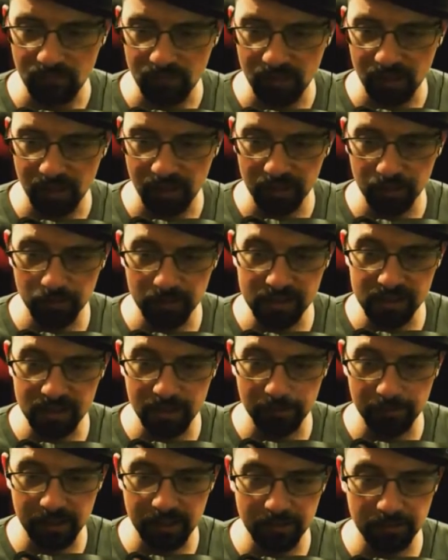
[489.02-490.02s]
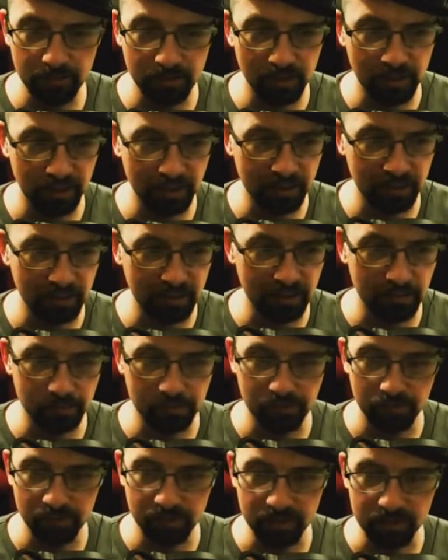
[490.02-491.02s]
and the reason I can keep
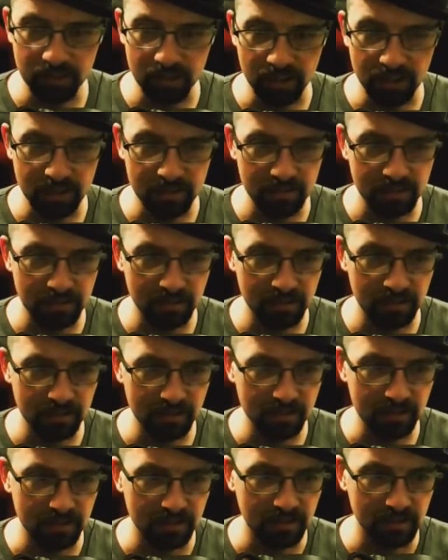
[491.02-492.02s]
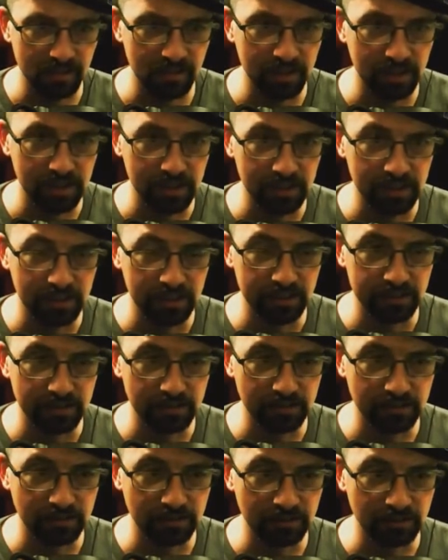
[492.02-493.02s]
doing chests is,
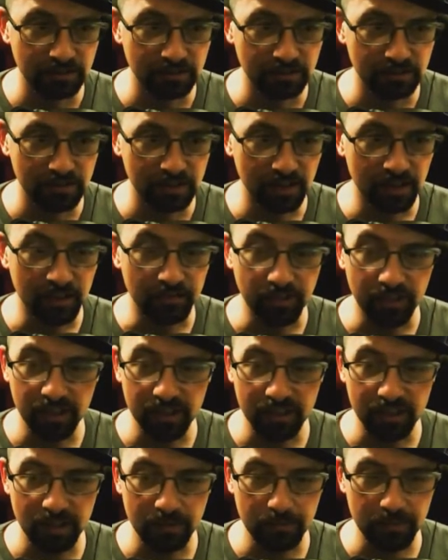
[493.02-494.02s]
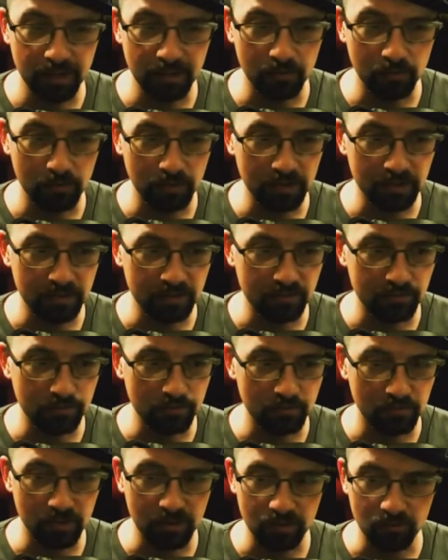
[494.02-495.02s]
and if I had kept that one
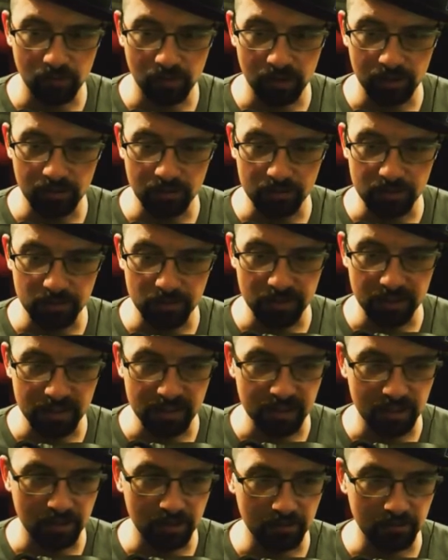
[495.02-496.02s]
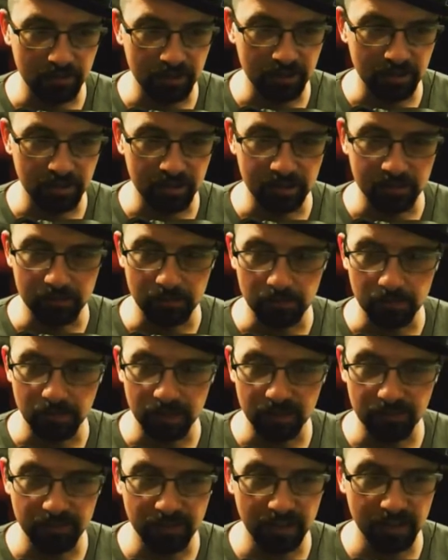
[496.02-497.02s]
Rondels piece, that would have been good. But
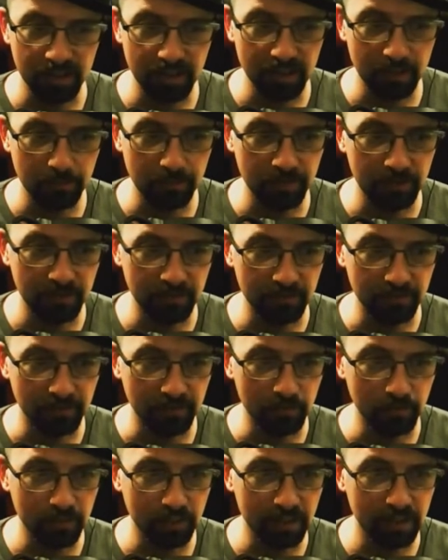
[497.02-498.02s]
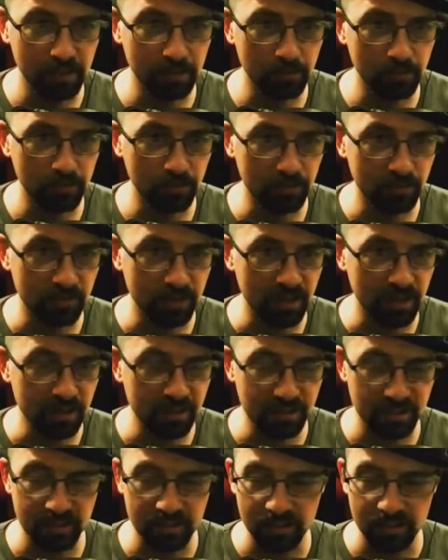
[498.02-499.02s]
if I want to keep doing chests,